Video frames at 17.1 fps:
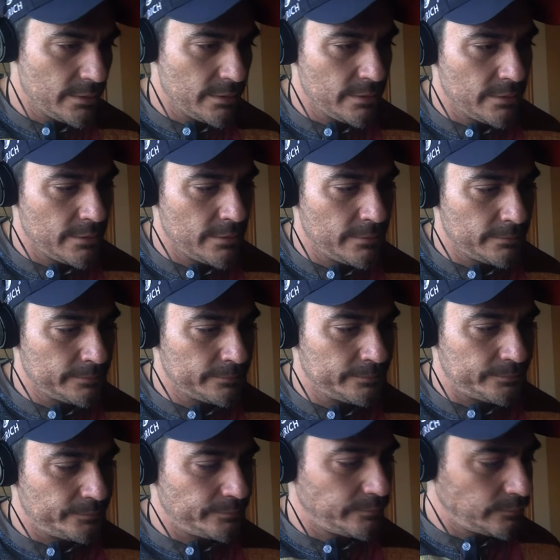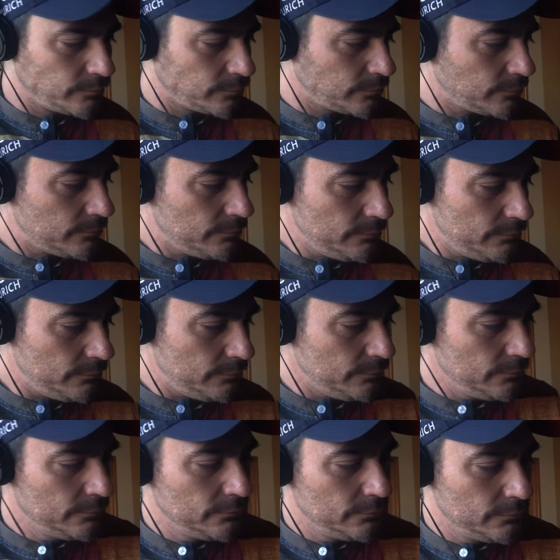
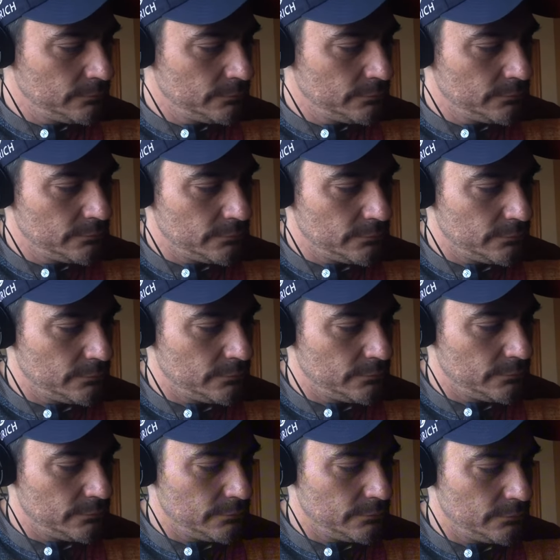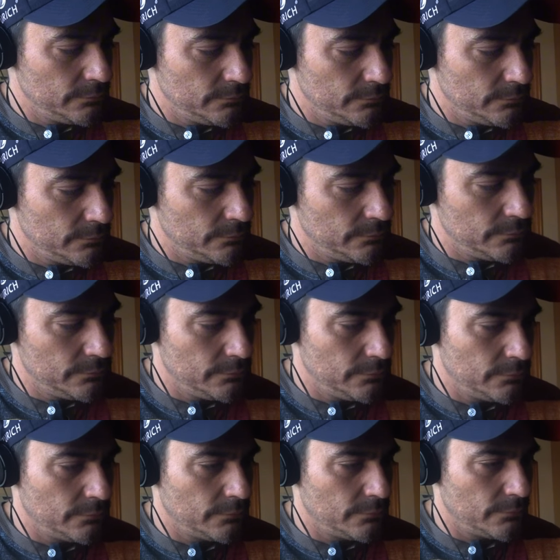
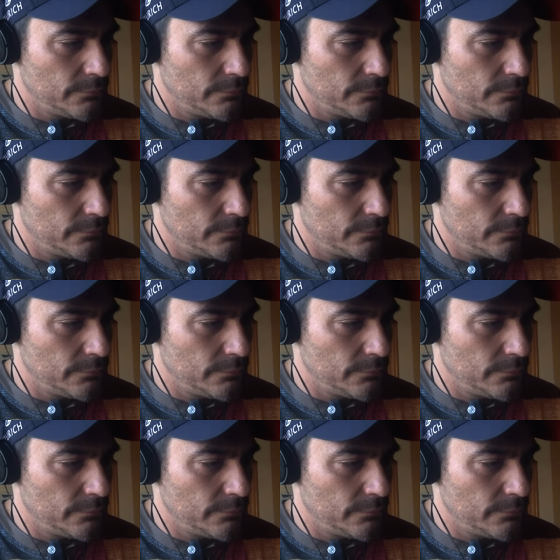Nobody speaks.